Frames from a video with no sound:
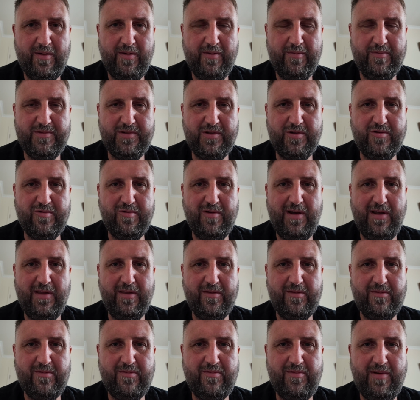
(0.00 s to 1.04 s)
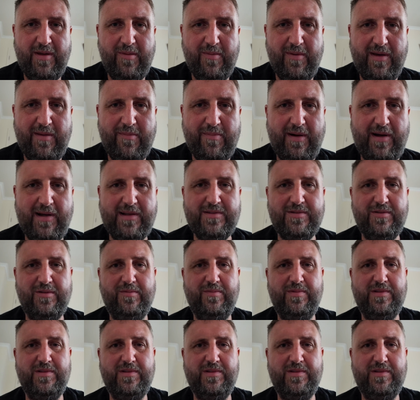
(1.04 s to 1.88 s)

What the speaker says: was a great three-way battle